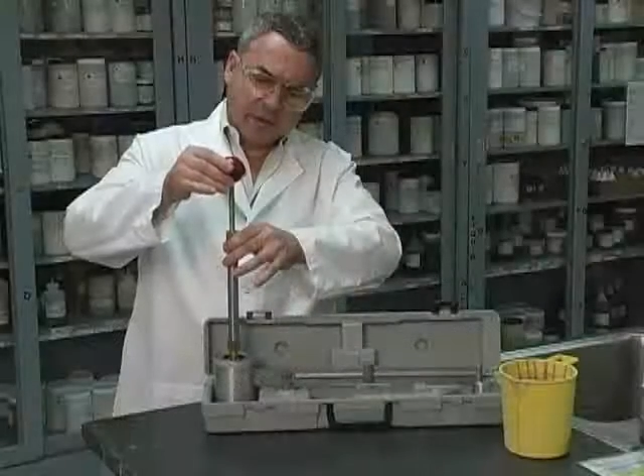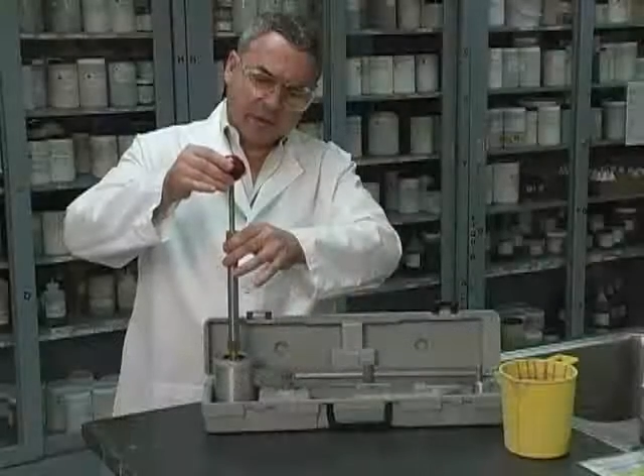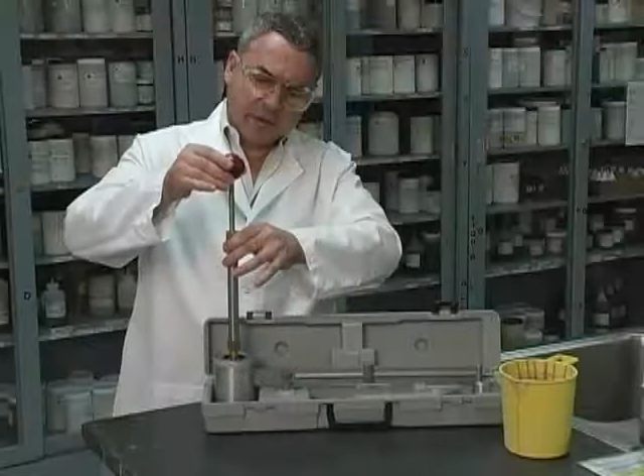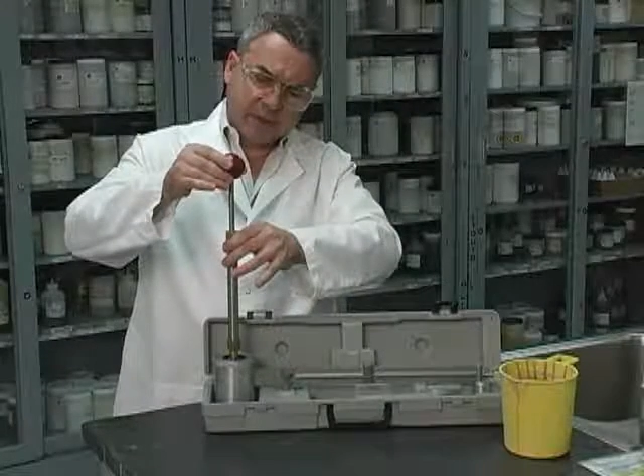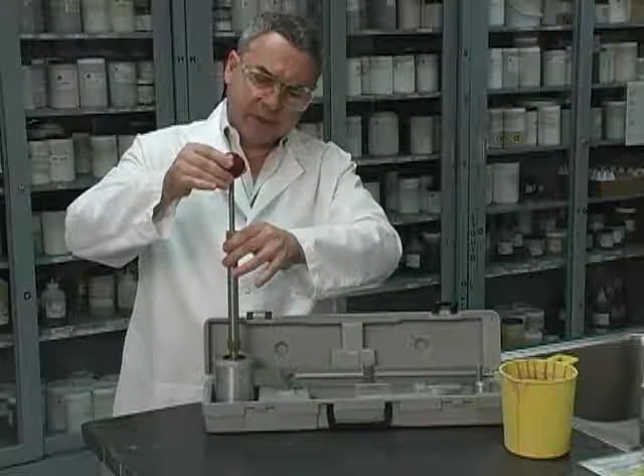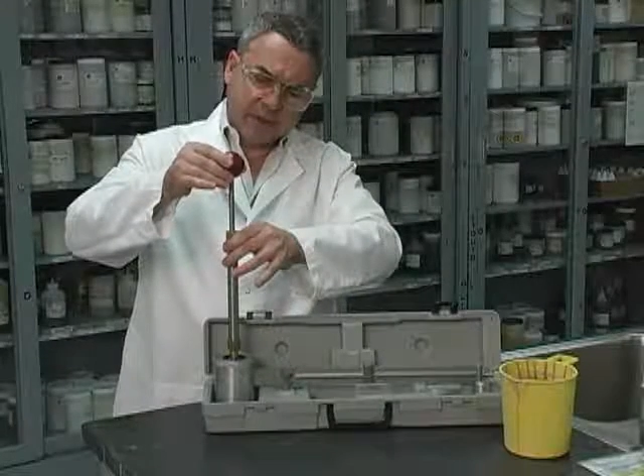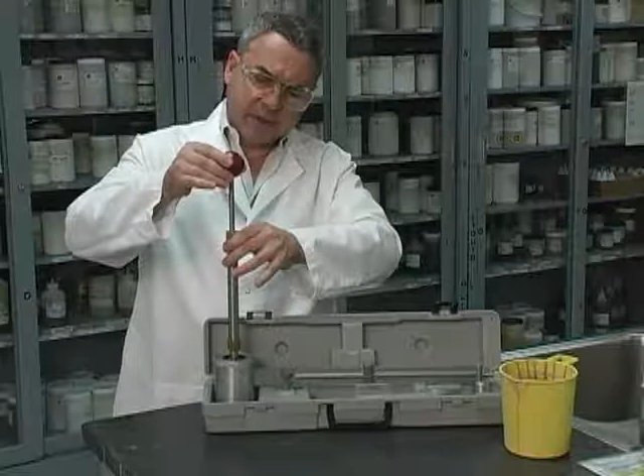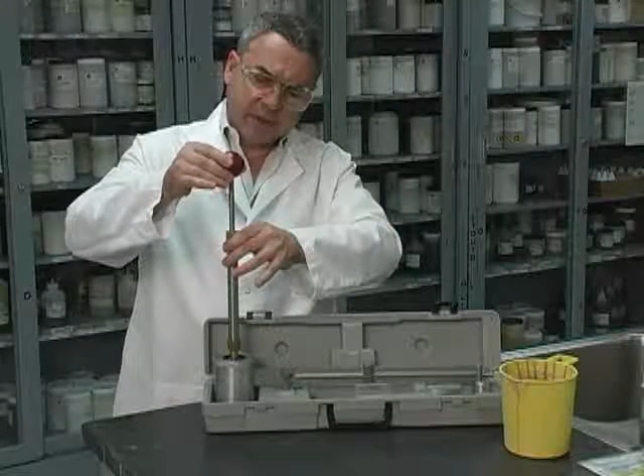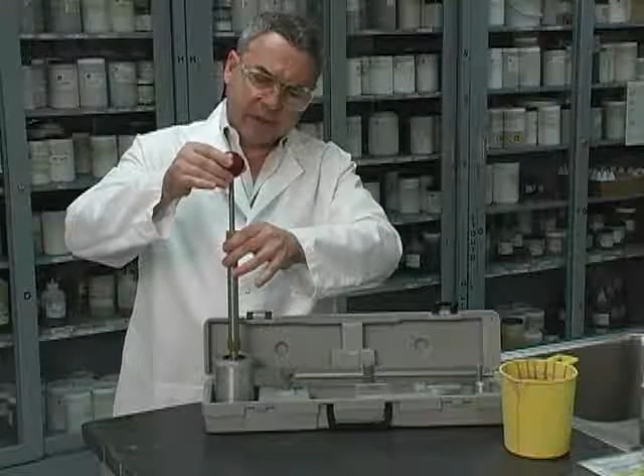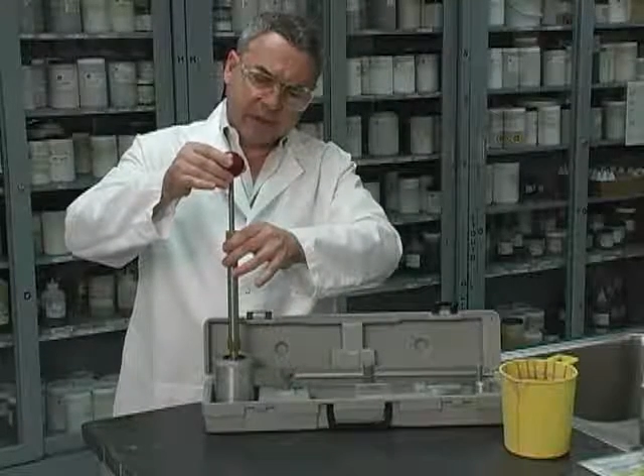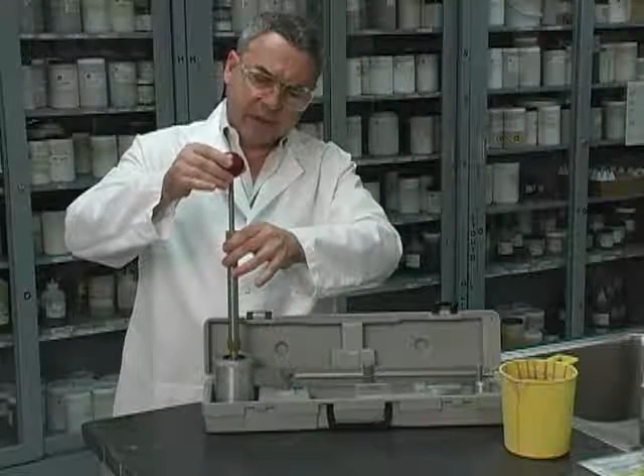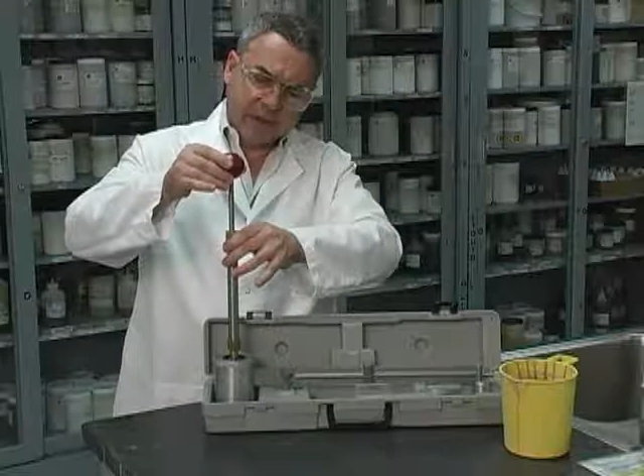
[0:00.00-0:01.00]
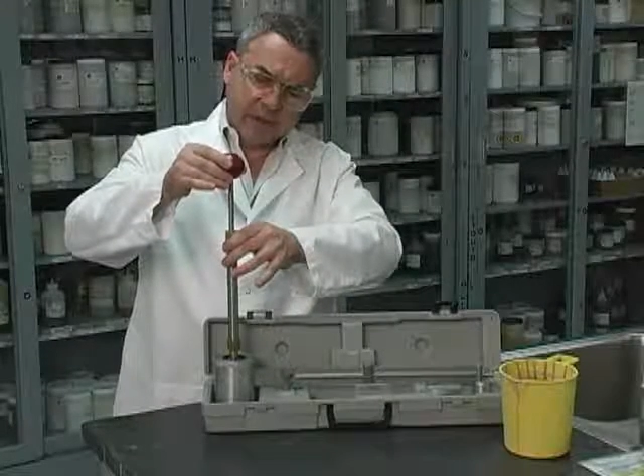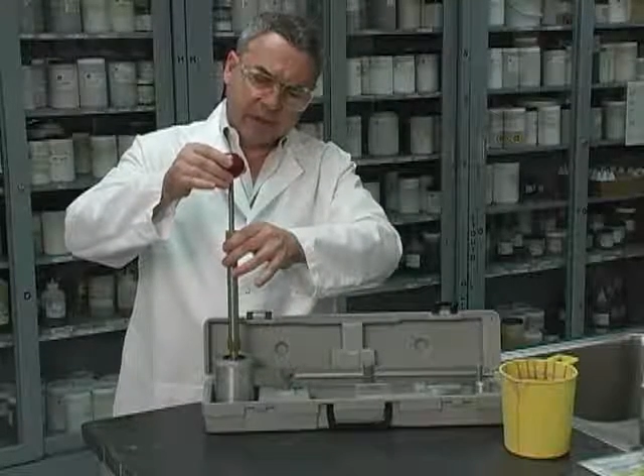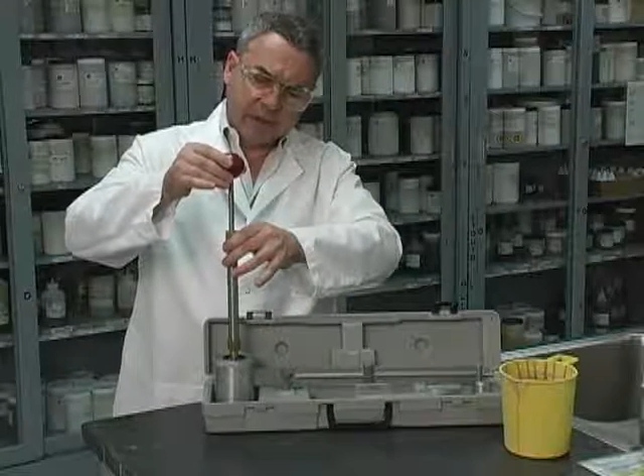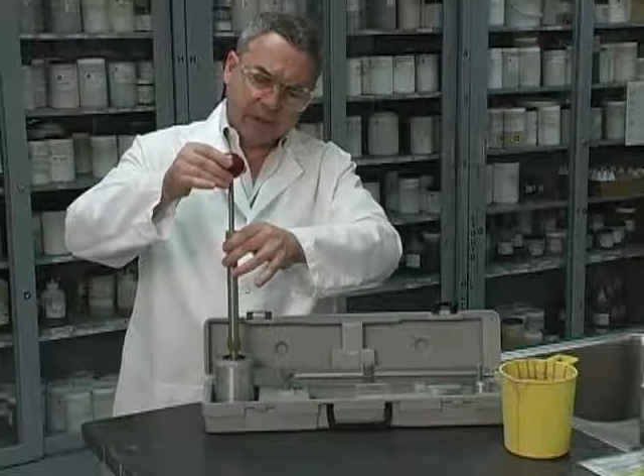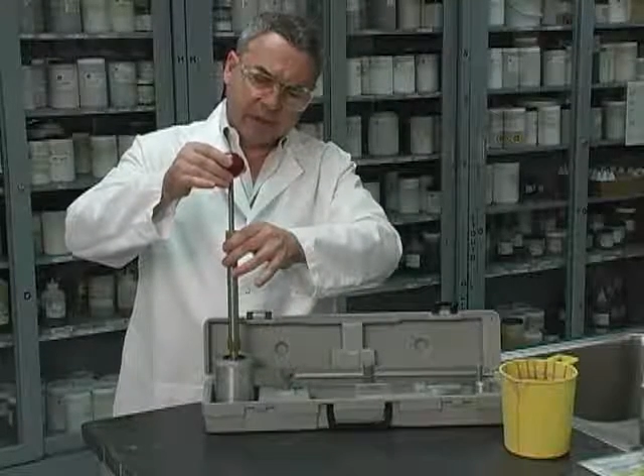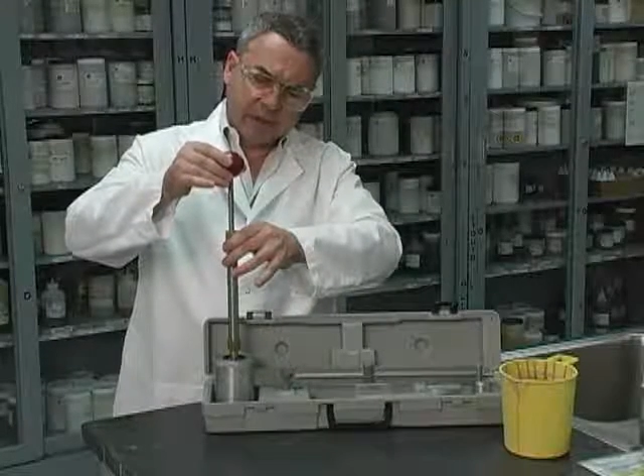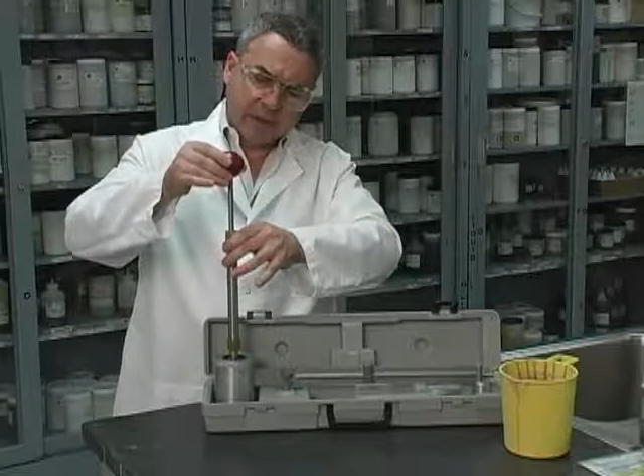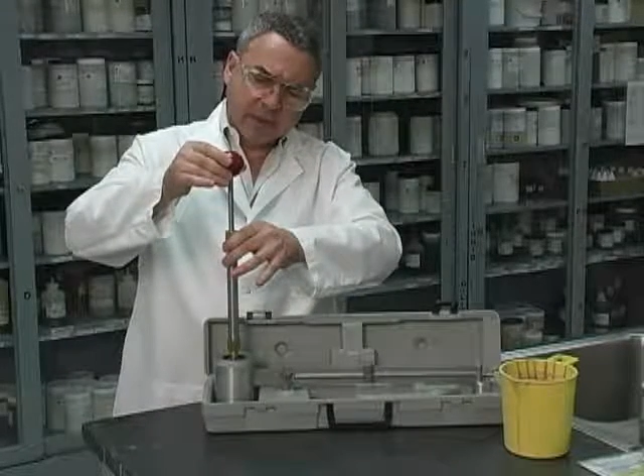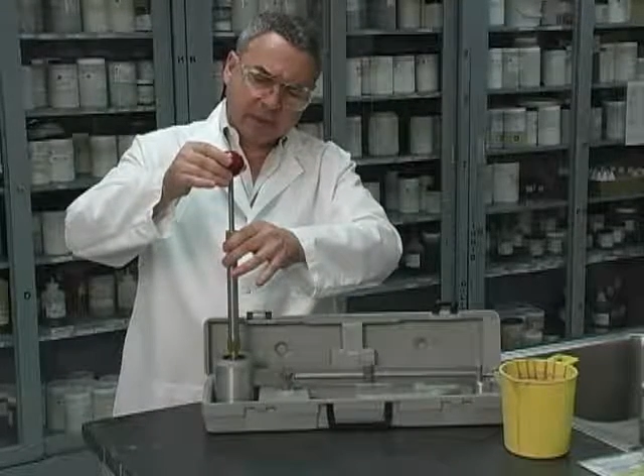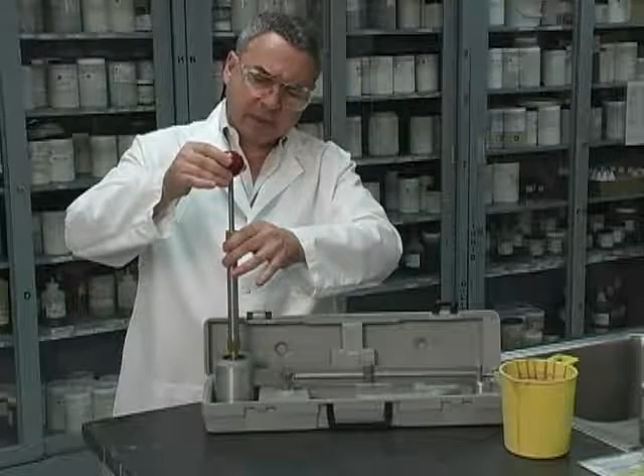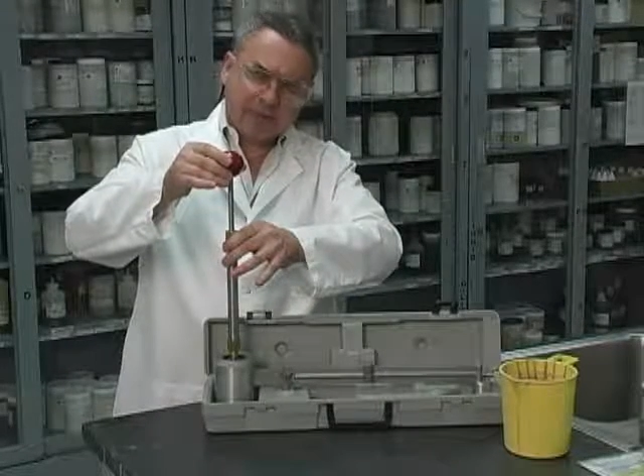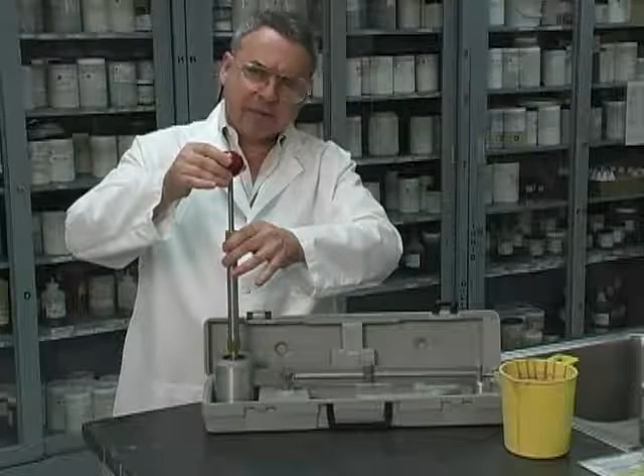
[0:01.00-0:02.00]
Just lifting a bit.
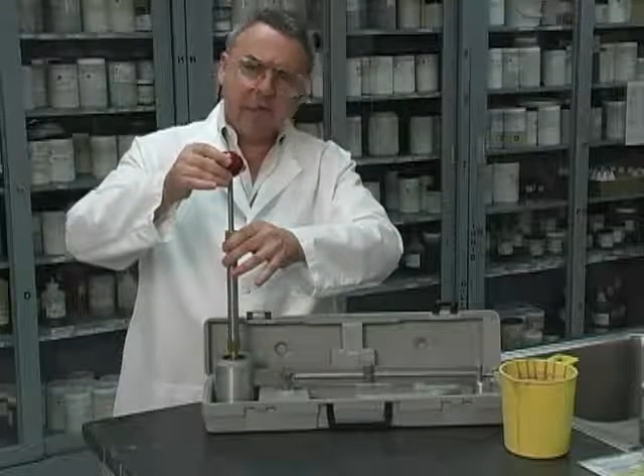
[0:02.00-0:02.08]
Actually,